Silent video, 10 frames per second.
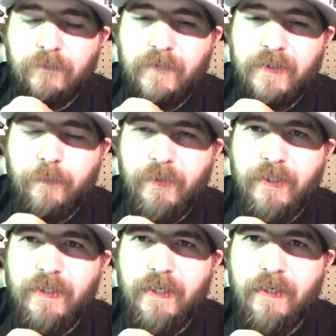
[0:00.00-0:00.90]
he said, but
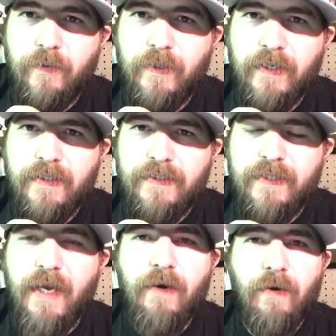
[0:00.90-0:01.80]
the deal is
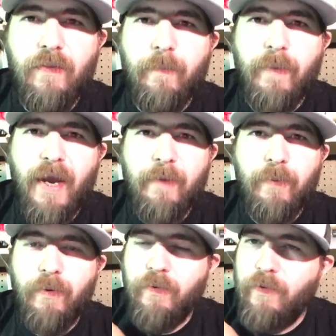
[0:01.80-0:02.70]
they are on the back burner.